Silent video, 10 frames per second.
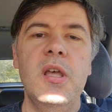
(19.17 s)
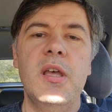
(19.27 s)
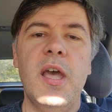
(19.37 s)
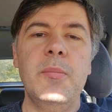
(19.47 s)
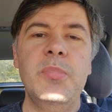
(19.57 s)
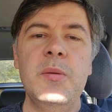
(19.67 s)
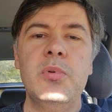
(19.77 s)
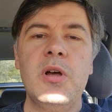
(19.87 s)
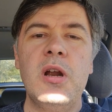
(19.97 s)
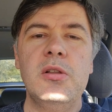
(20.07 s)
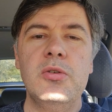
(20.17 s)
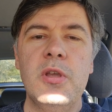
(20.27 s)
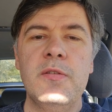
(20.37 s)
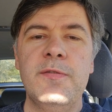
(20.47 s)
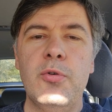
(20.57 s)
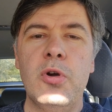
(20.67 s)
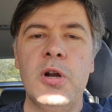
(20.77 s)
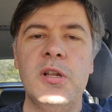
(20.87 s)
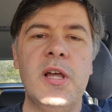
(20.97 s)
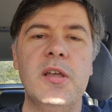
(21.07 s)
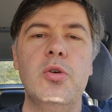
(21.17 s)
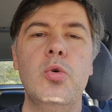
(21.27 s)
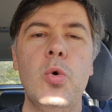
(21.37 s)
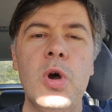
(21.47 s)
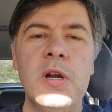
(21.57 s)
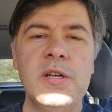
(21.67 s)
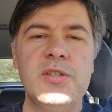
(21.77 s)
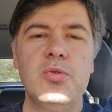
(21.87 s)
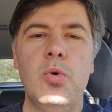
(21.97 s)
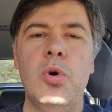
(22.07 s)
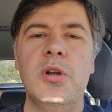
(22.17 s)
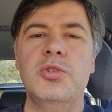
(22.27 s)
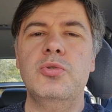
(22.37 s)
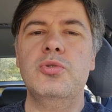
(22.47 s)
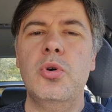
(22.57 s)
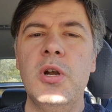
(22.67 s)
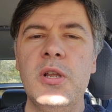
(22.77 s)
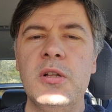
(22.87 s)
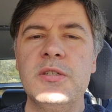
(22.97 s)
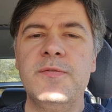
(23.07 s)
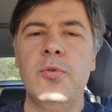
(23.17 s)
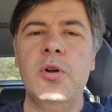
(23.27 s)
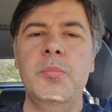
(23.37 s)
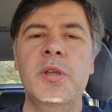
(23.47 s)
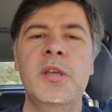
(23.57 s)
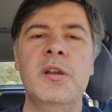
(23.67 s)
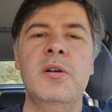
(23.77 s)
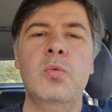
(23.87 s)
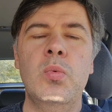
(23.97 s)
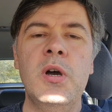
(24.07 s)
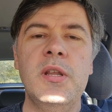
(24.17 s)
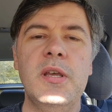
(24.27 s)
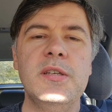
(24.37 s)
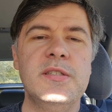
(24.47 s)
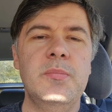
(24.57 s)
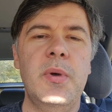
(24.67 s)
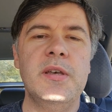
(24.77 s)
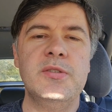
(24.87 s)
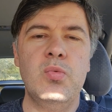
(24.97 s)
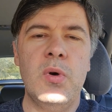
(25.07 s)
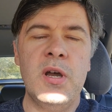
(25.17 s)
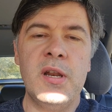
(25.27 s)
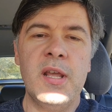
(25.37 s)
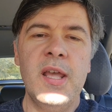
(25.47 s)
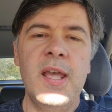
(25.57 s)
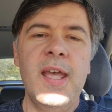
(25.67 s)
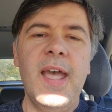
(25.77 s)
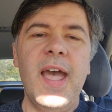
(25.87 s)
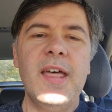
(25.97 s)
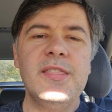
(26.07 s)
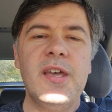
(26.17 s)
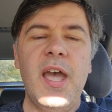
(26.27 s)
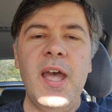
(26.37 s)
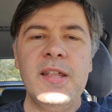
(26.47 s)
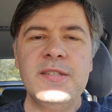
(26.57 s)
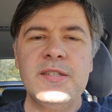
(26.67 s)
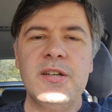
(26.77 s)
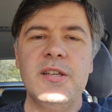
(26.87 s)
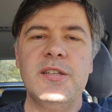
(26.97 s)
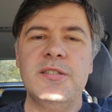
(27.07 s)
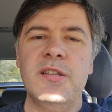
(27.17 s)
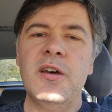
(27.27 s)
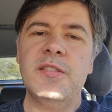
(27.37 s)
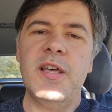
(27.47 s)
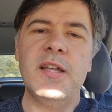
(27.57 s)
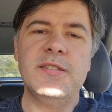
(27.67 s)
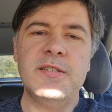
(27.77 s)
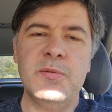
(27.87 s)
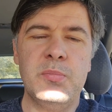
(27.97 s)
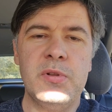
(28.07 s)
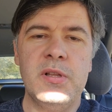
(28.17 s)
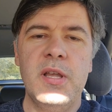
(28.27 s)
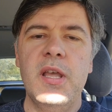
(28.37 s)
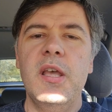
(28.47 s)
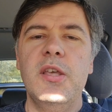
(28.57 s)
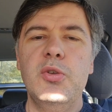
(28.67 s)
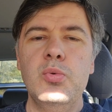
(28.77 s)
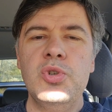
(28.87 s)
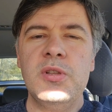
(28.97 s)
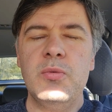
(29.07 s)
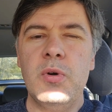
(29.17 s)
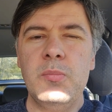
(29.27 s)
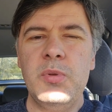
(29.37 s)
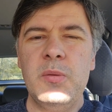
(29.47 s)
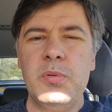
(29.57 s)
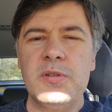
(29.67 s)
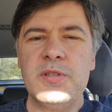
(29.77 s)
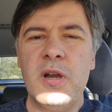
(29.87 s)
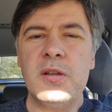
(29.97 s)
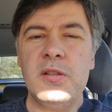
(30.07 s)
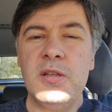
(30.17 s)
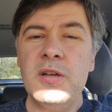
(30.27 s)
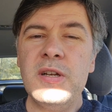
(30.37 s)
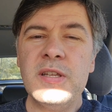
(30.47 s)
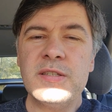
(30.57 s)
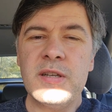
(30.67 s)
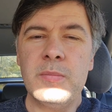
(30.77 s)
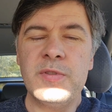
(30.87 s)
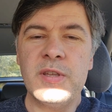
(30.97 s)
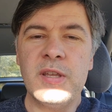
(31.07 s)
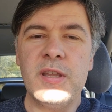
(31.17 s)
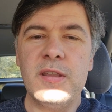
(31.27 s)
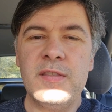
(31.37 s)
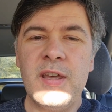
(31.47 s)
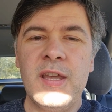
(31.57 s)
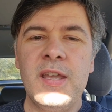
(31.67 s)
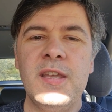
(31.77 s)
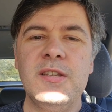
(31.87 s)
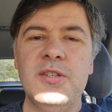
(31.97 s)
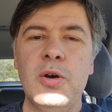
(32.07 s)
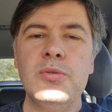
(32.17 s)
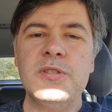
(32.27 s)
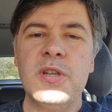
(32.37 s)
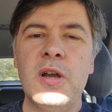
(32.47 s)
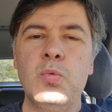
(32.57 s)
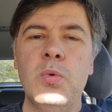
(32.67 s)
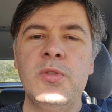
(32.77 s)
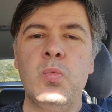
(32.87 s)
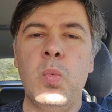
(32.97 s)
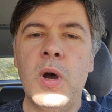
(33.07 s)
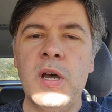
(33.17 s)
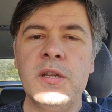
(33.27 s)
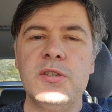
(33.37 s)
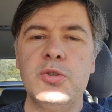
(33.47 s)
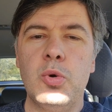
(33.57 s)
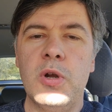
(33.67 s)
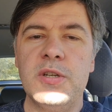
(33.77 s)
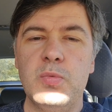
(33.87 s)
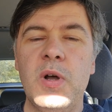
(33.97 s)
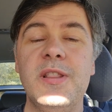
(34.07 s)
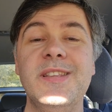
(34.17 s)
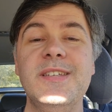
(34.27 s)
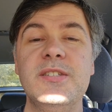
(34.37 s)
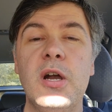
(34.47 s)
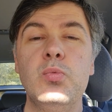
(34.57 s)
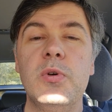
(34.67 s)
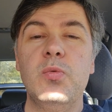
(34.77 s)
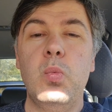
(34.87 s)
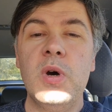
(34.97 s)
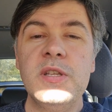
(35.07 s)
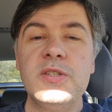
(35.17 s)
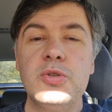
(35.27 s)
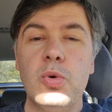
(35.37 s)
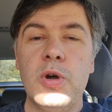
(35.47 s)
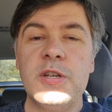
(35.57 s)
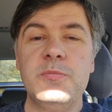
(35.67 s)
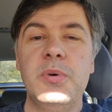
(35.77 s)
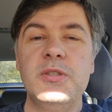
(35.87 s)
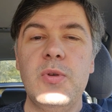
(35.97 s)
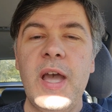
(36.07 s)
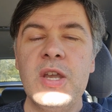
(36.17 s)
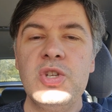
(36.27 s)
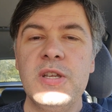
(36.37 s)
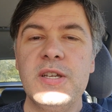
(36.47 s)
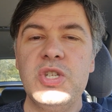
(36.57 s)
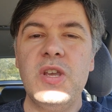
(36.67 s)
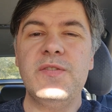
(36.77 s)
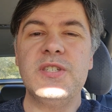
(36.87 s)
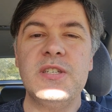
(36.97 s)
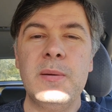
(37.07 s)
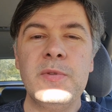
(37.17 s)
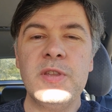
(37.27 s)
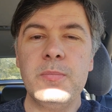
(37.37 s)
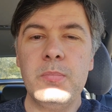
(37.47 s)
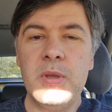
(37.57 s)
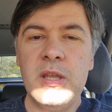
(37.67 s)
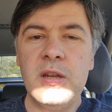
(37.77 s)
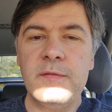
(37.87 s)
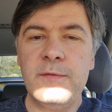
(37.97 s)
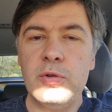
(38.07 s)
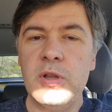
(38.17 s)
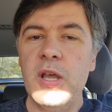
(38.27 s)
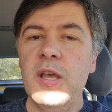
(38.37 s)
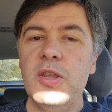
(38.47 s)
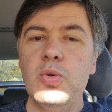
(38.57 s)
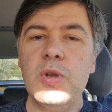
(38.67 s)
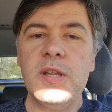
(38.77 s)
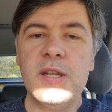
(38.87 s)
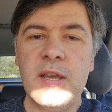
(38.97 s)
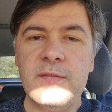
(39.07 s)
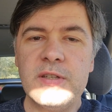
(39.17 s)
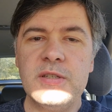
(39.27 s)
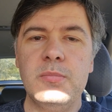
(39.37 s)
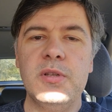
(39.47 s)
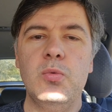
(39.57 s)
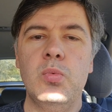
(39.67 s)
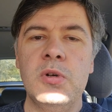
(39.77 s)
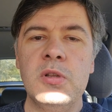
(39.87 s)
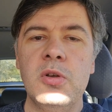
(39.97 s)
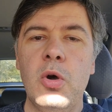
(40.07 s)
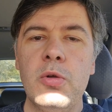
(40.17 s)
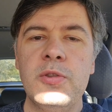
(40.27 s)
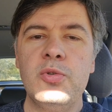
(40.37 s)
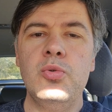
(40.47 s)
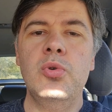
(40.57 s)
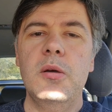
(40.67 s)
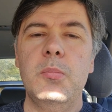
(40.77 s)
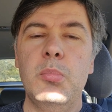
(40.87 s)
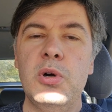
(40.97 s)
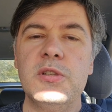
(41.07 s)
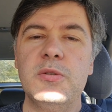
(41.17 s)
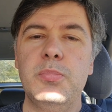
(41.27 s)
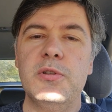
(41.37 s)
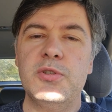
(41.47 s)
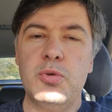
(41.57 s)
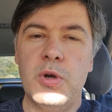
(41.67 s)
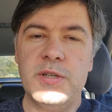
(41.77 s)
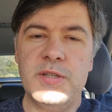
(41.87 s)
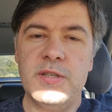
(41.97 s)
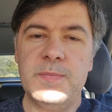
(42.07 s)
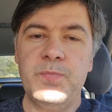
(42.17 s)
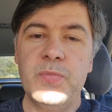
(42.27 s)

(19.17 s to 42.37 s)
And people are looking for like course or tutorials for beginner, what is the best one? And the answer is not that simple. Usually when people start learning something, they don't start with one source. Well, they start with one source, but to actually achieve something meaningful, you inevitably will go through multiple sources.